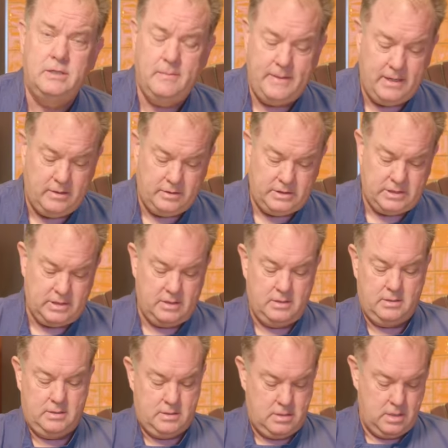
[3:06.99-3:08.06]
tomatoes
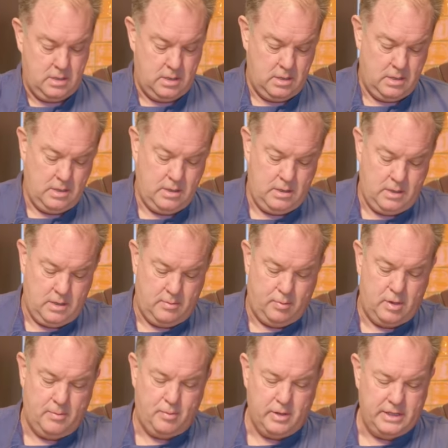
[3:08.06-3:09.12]
in
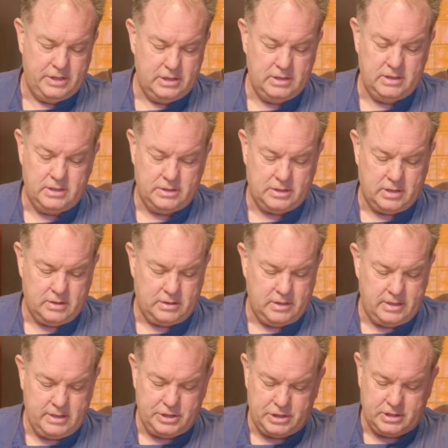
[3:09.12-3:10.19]
preparation to start the
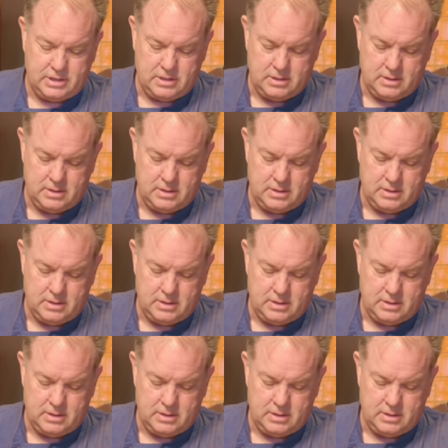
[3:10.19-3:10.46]
dish.